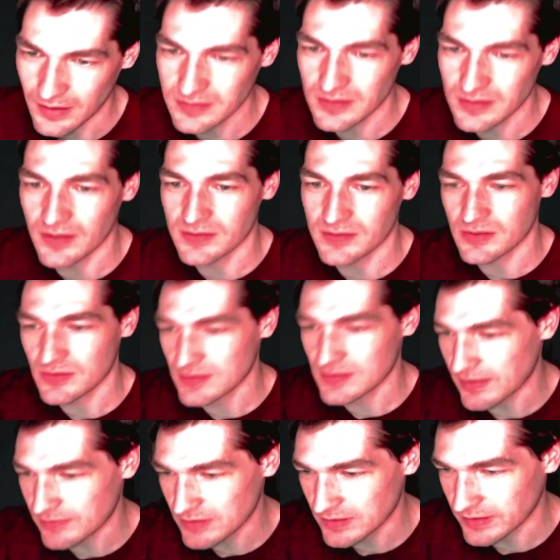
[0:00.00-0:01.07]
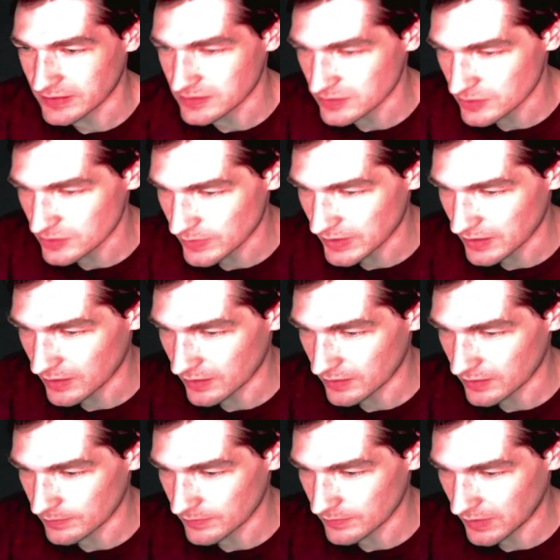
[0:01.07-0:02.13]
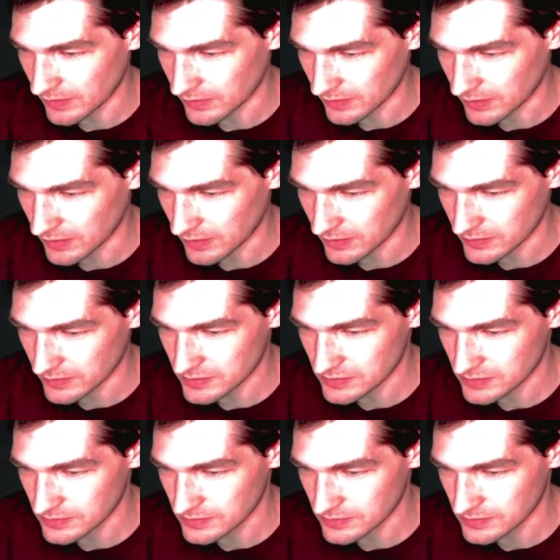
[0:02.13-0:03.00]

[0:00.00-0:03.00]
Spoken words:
does. You just have to like zoom in on him on the cards.